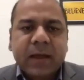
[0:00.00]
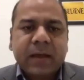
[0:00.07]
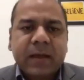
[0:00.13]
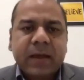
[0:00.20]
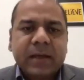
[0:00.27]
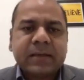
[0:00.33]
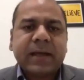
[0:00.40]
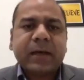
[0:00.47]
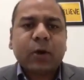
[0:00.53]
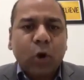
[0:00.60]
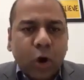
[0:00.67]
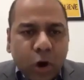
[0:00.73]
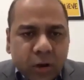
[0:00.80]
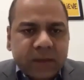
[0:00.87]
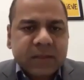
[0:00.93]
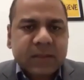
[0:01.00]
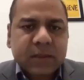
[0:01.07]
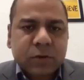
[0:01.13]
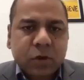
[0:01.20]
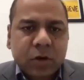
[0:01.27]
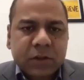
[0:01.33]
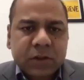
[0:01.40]
is that all of these
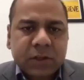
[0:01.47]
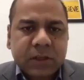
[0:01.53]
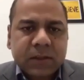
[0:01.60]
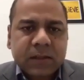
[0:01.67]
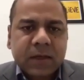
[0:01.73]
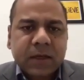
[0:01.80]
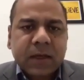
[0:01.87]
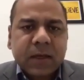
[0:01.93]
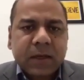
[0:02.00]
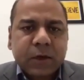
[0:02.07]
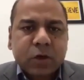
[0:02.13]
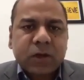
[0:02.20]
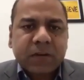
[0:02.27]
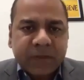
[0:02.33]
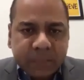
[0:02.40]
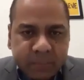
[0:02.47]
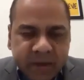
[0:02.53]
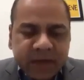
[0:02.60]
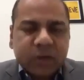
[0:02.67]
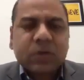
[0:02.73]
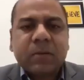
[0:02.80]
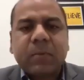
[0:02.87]
technologies, that we
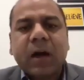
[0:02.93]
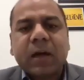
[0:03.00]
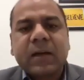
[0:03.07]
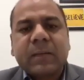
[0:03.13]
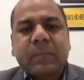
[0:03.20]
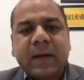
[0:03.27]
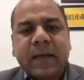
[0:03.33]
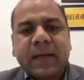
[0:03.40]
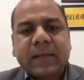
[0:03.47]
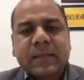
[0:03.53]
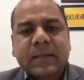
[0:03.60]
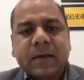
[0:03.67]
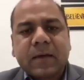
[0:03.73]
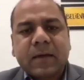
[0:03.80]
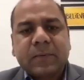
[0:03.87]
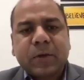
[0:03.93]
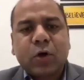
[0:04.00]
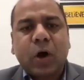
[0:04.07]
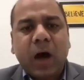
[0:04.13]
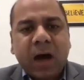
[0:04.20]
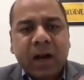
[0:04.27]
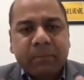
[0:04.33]
bring to the marketplace,
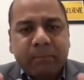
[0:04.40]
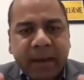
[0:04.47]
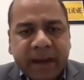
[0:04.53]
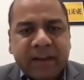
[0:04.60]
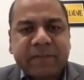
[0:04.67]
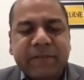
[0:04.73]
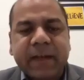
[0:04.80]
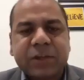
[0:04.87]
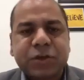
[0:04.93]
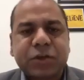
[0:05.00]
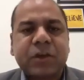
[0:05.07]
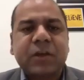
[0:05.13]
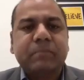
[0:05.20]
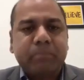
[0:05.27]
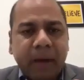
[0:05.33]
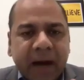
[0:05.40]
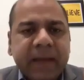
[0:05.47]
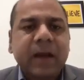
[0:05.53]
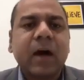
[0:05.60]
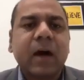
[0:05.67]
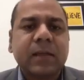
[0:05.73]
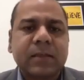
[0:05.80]
are manufactured by
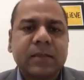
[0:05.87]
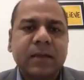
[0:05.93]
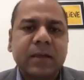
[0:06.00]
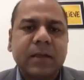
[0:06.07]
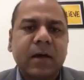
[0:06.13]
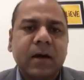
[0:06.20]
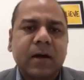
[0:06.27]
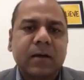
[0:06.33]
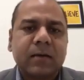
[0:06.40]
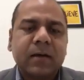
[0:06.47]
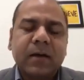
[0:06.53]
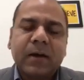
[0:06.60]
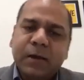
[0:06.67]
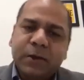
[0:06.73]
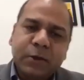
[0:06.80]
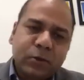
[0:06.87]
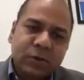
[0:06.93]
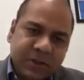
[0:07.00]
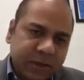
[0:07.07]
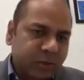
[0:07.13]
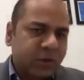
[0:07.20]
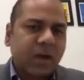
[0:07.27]
us in our,
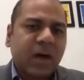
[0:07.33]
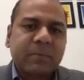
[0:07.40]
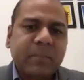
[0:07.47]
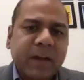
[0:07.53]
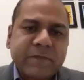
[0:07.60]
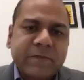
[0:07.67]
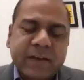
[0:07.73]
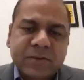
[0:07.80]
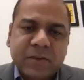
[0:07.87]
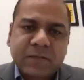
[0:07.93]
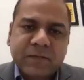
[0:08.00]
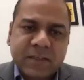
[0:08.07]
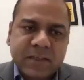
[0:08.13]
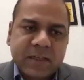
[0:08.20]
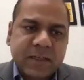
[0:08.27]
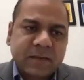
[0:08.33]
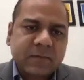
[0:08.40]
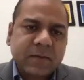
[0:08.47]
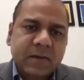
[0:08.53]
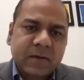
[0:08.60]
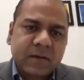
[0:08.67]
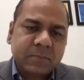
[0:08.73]
state-of-the-art manufacturing facility,
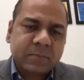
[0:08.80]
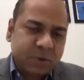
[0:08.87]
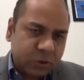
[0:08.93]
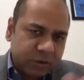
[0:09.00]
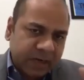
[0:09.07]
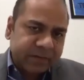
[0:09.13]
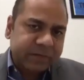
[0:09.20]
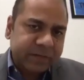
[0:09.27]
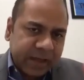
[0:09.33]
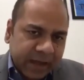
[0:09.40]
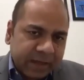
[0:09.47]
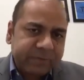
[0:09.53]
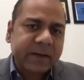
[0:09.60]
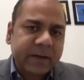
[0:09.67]
that we have in